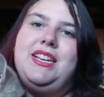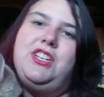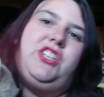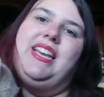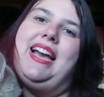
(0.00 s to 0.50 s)

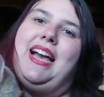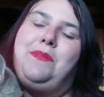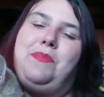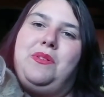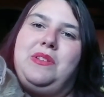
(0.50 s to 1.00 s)
She
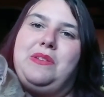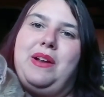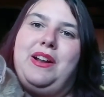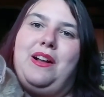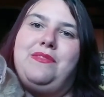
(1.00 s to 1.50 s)
had pulled it
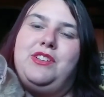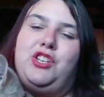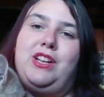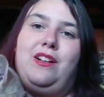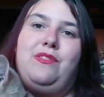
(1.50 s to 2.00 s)
right off the
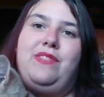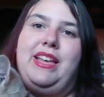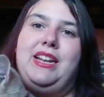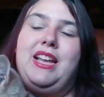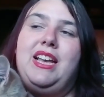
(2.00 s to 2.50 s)
shelf,
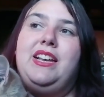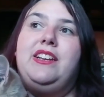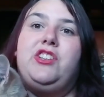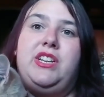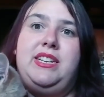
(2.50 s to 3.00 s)
and
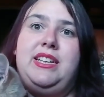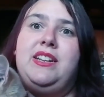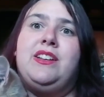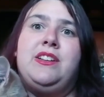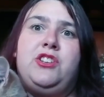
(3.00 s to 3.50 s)
she did
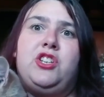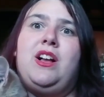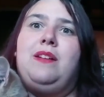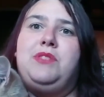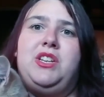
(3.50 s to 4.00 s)
a good job.